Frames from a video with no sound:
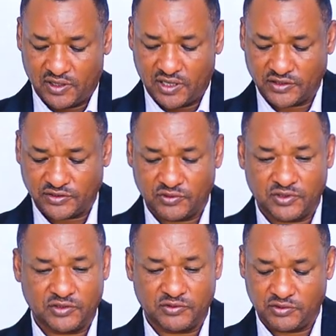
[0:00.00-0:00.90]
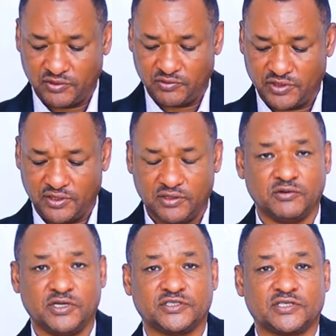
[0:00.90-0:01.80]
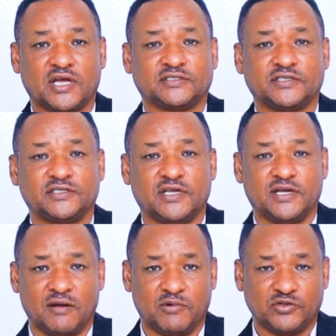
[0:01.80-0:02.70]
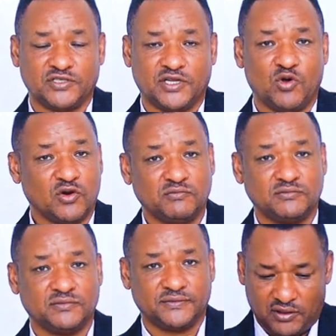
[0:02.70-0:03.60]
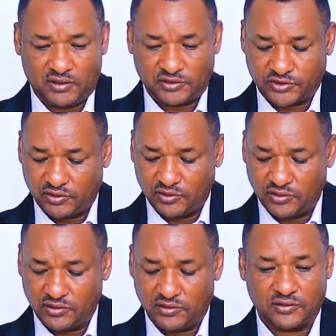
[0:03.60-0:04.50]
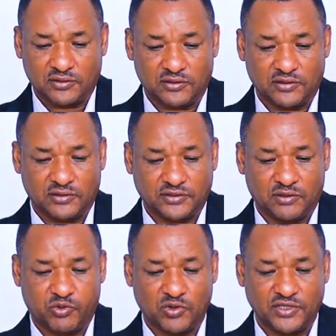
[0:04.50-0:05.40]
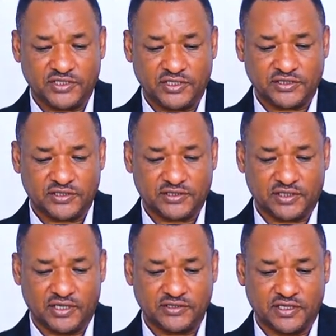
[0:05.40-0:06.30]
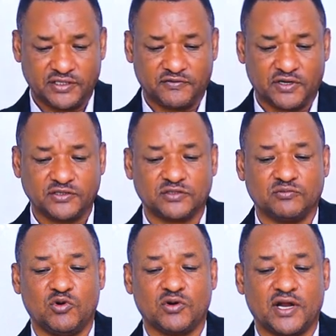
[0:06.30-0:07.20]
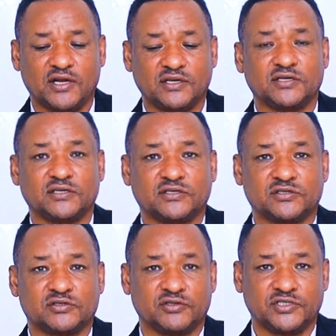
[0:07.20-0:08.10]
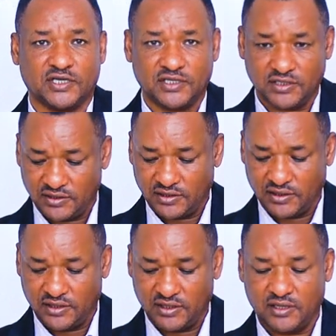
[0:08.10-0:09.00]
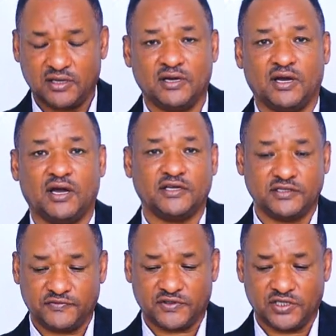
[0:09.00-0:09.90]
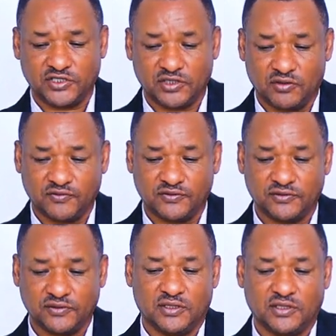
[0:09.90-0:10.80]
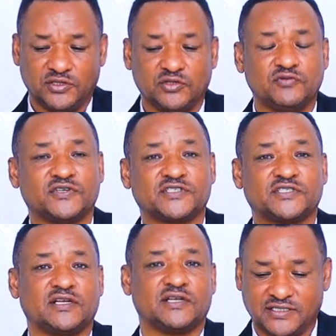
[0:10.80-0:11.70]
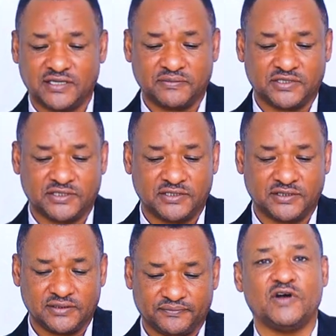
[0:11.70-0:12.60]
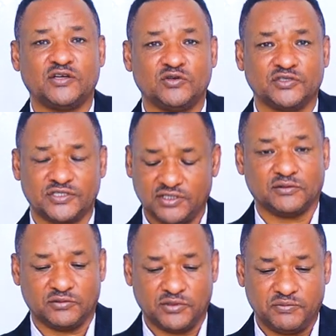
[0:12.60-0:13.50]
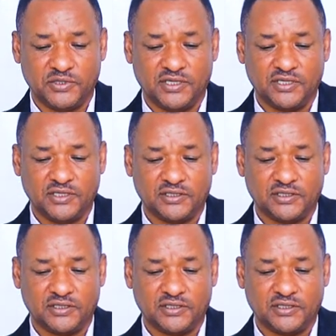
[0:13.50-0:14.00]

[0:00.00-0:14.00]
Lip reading: as we started about the norm. Also the policies and the different moral, social identification of universal accepted values will be